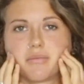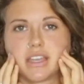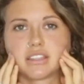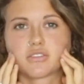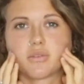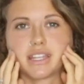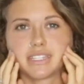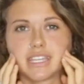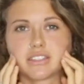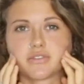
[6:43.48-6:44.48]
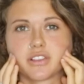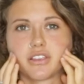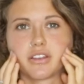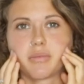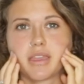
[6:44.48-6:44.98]
It's quite tense for a
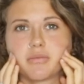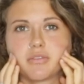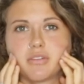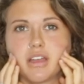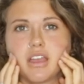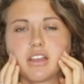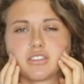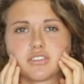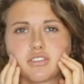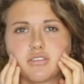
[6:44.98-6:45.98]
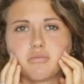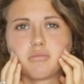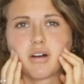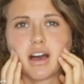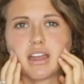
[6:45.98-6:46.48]
lot of people, so you
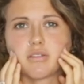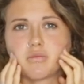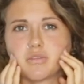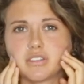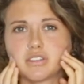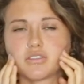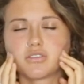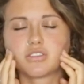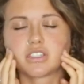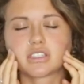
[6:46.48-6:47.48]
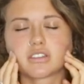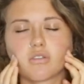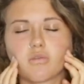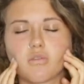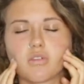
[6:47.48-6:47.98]
might want to just
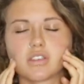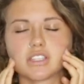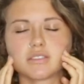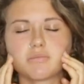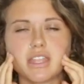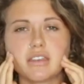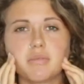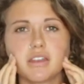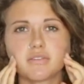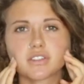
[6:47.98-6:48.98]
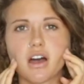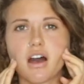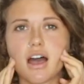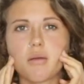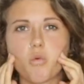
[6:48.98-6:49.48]
spend a bit of
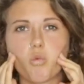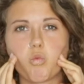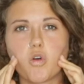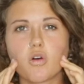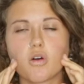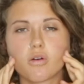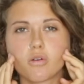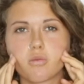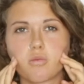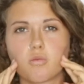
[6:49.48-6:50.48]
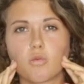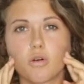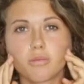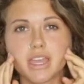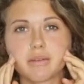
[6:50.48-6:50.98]
time
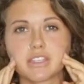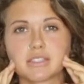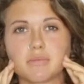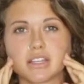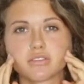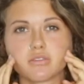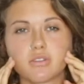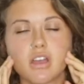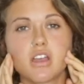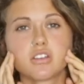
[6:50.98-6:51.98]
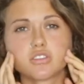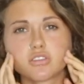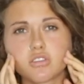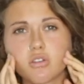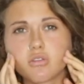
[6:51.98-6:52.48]
warming up this muscle
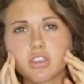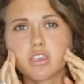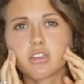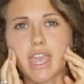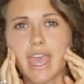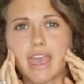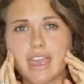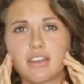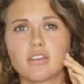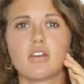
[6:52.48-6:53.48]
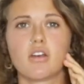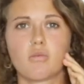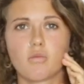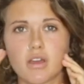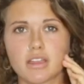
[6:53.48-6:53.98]
so that you can
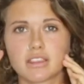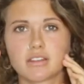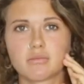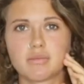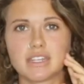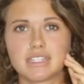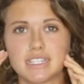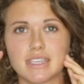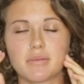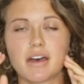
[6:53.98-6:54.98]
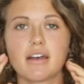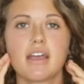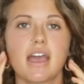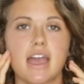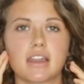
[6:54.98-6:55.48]
work a little bit deeper
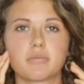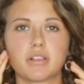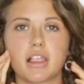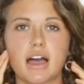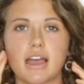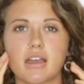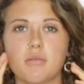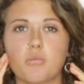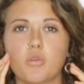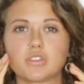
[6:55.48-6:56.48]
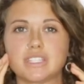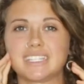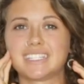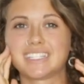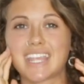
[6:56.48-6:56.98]
and apply a more
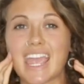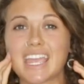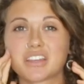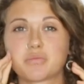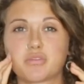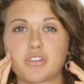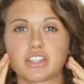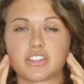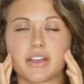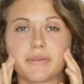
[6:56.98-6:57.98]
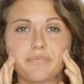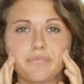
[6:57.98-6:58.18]
sustained pressure.